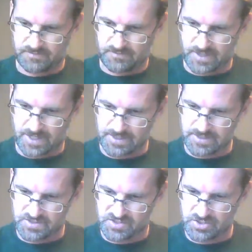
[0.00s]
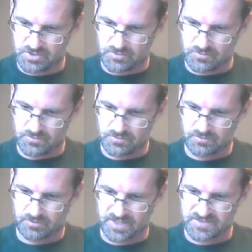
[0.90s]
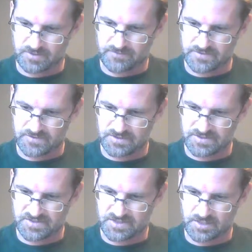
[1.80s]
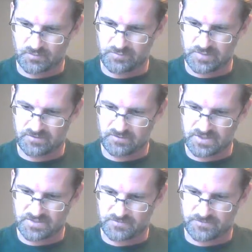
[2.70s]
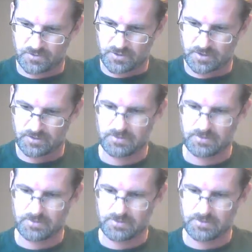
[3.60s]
That is you. Cross-reference in the center. We've been through this before.